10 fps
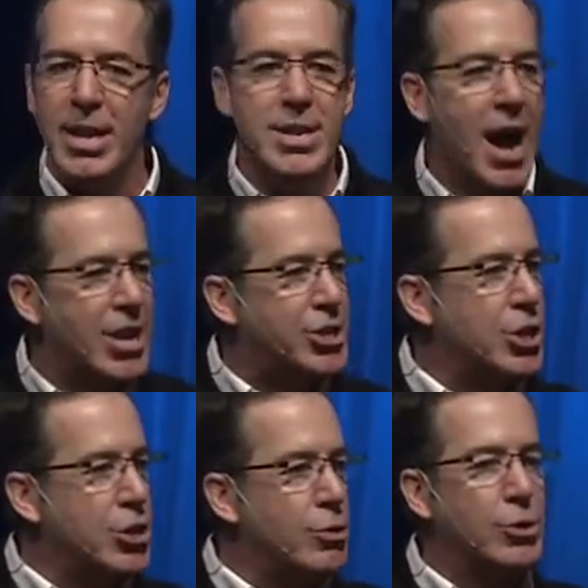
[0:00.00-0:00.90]
not to
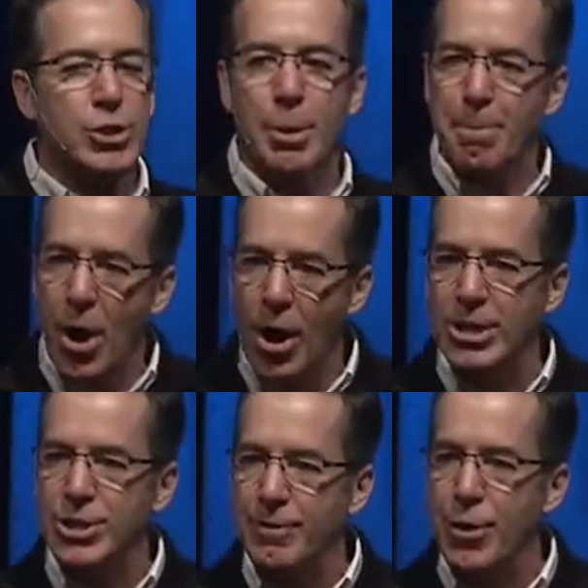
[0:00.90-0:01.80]
use the
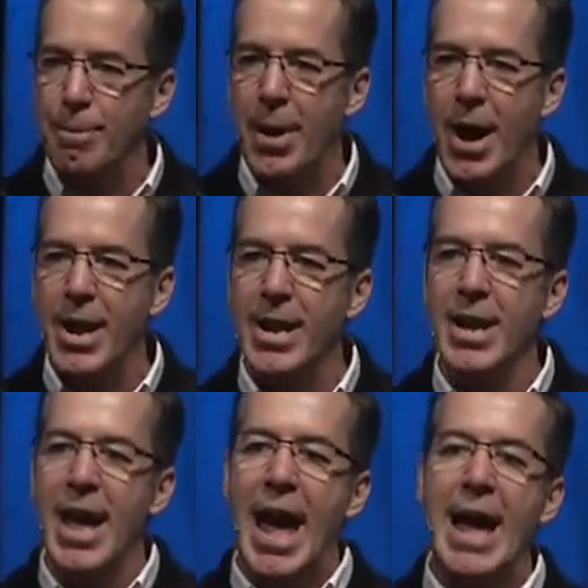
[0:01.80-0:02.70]
parts of your body
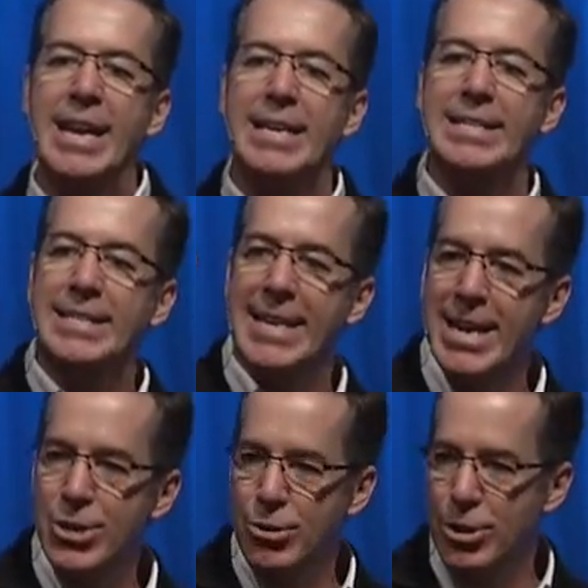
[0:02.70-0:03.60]
and
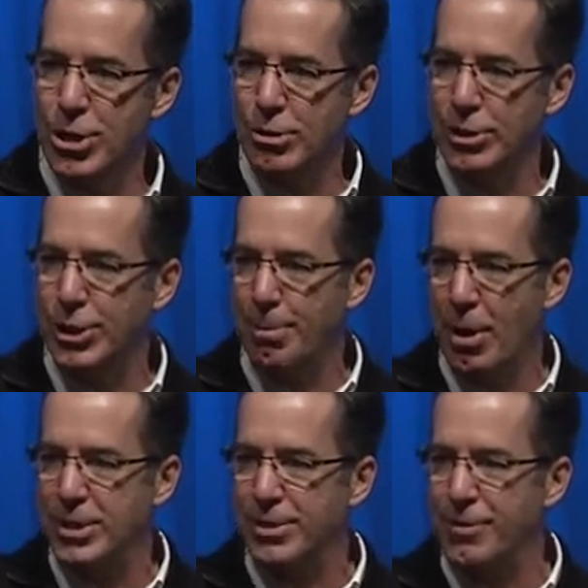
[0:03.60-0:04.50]
continue to use the
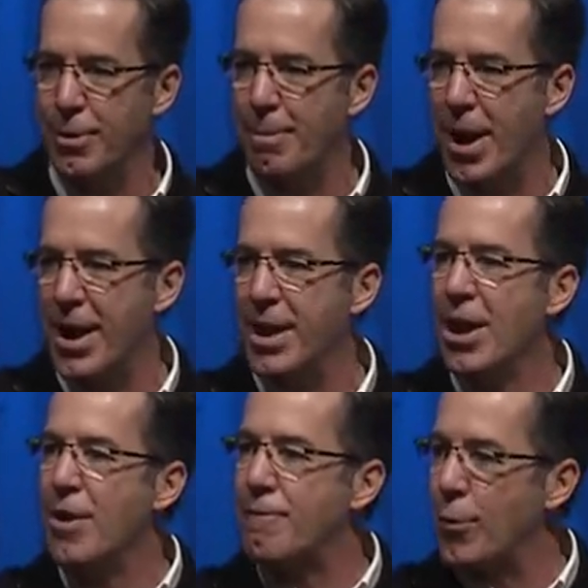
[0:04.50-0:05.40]
parts of your body
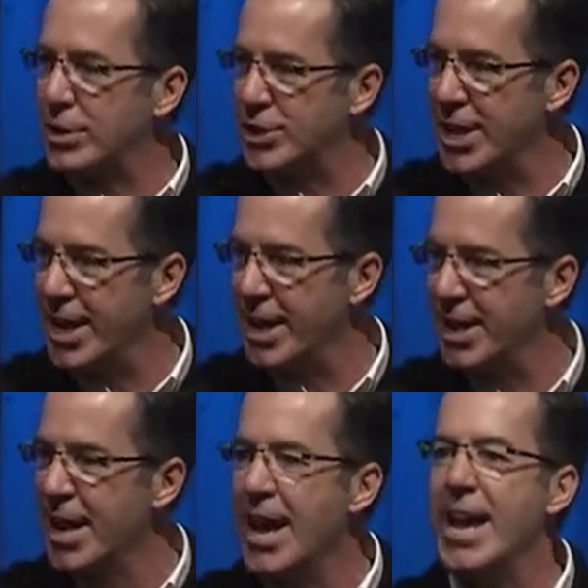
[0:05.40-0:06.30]
for
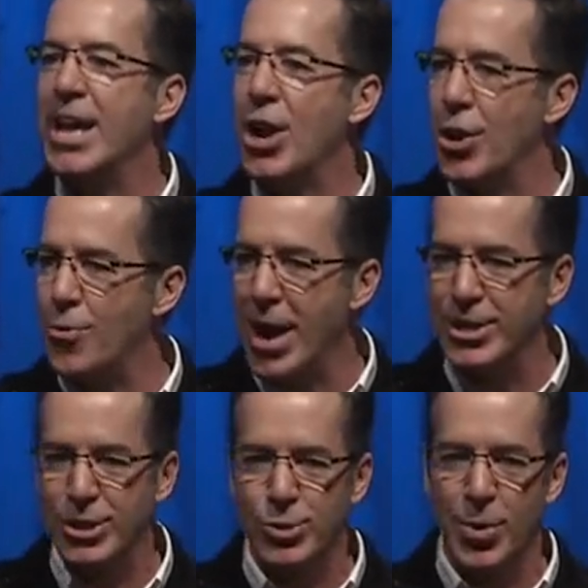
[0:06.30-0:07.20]
sin in
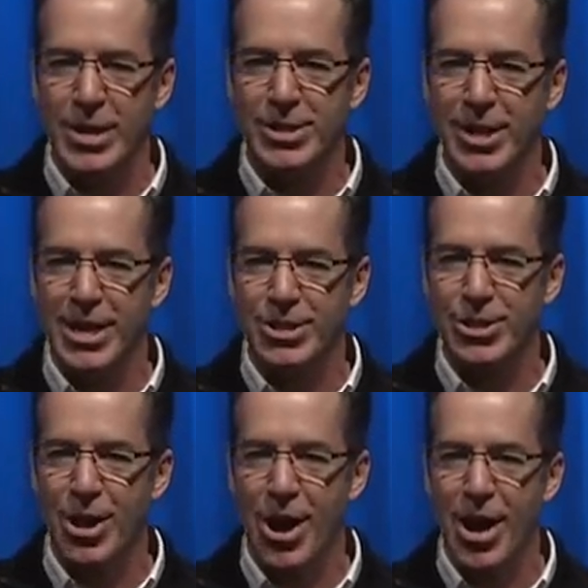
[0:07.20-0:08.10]
unrighteous ways against
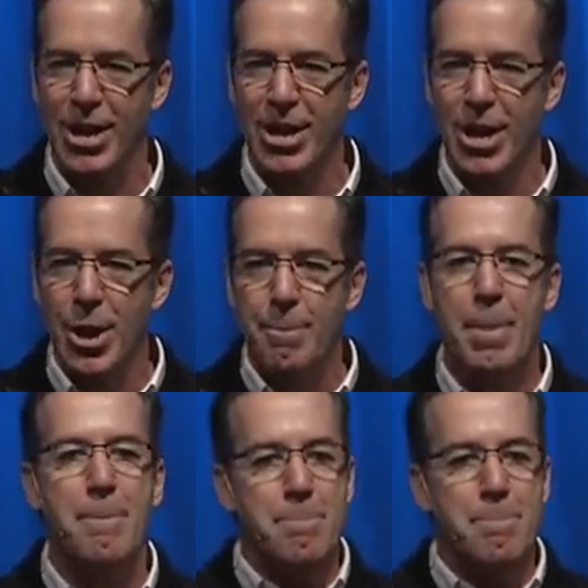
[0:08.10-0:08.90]
God, but